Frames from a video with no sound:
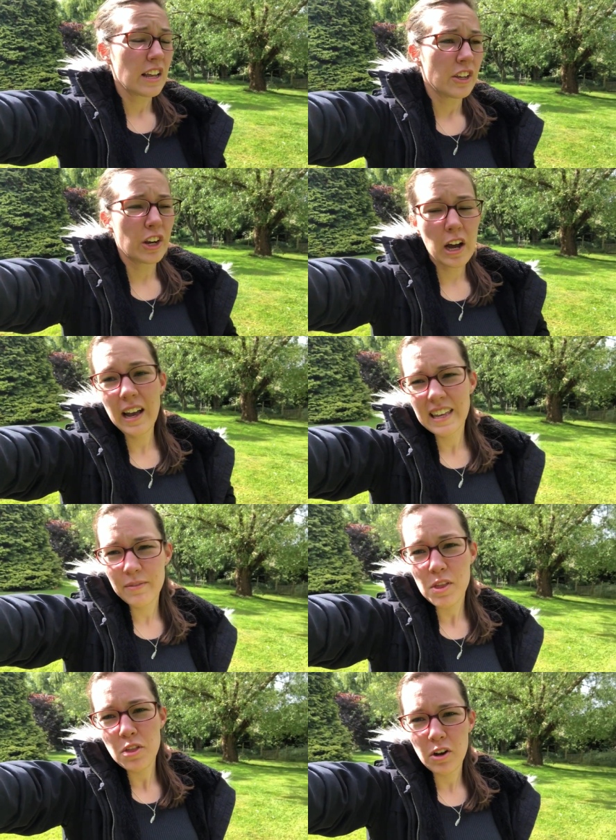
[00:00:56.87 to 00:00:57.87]
You know, I
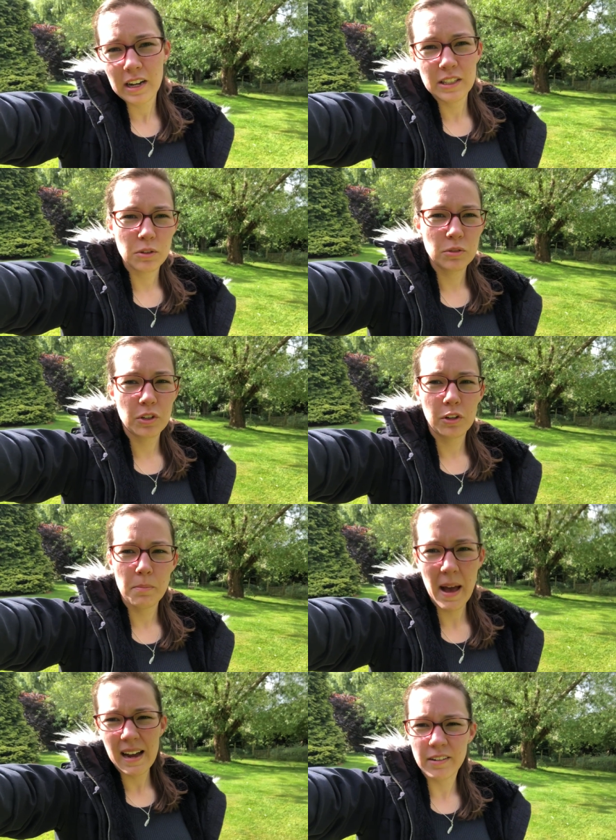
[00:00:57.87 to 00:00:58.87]
even thought I saw two
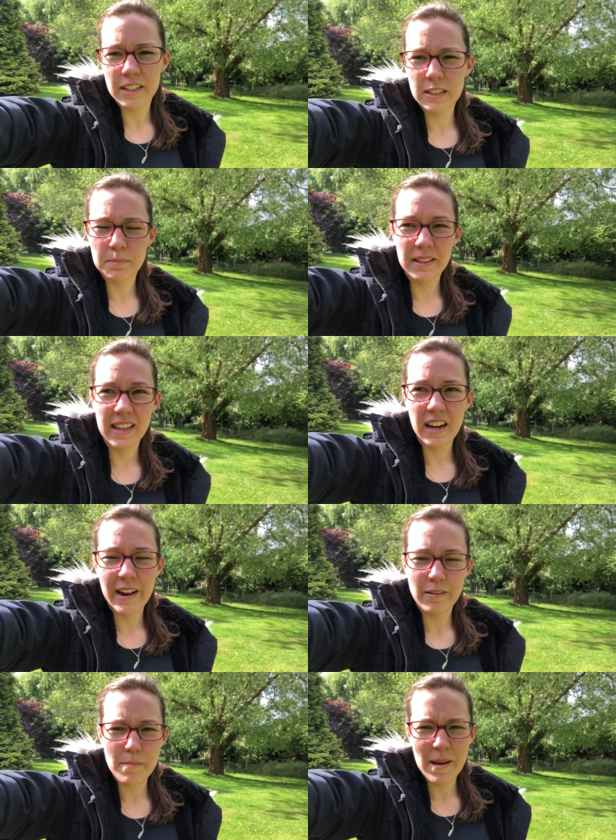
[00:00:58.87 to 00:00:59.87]
parrots, but then I
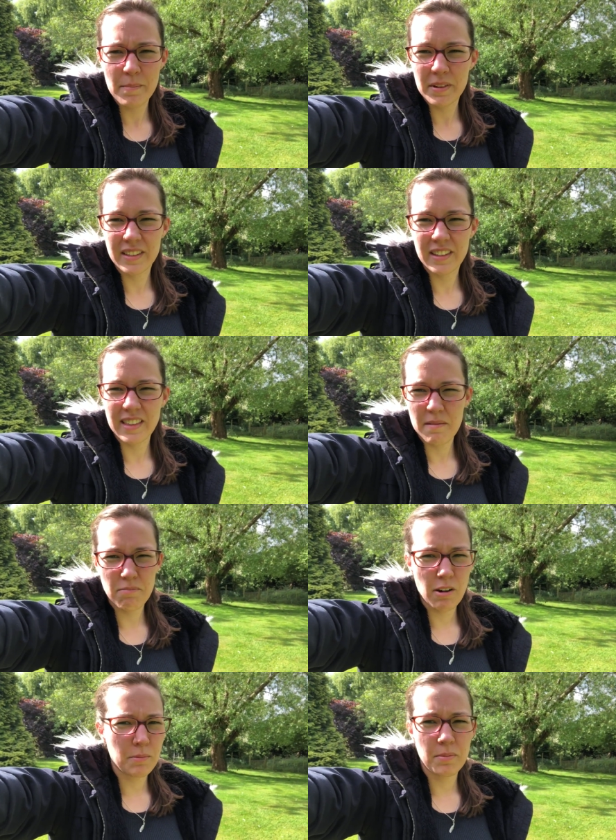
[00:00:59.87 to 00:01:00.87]
remembered that they're
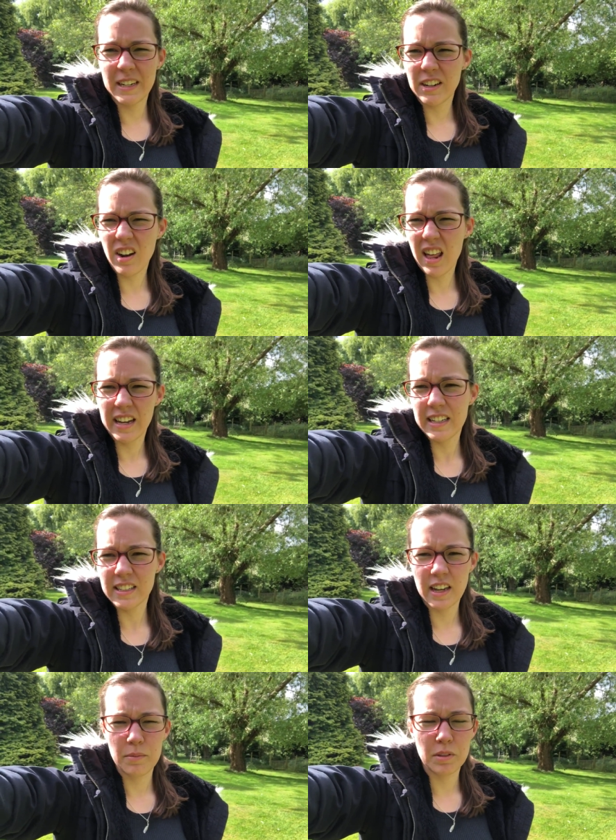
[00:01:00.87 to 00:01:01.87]
probably not likely to
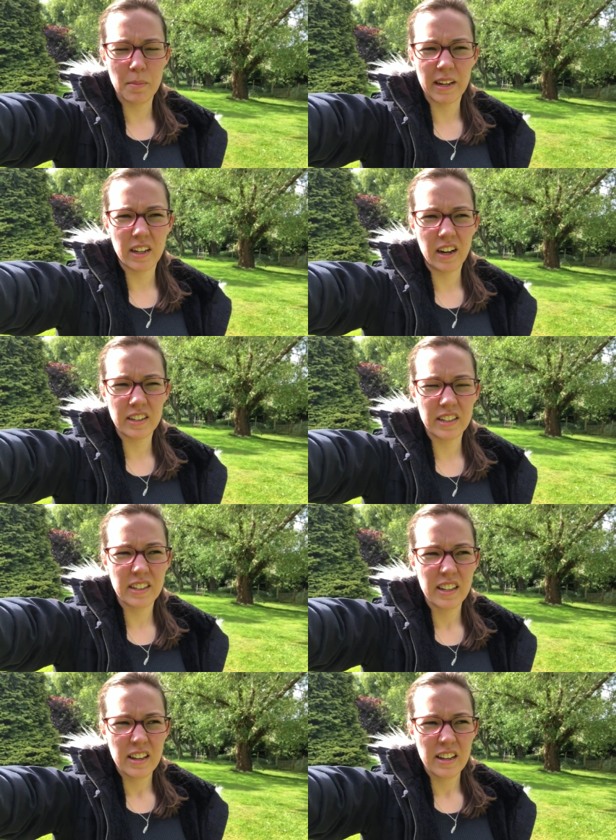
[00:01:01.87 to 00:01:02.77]
come to my garden.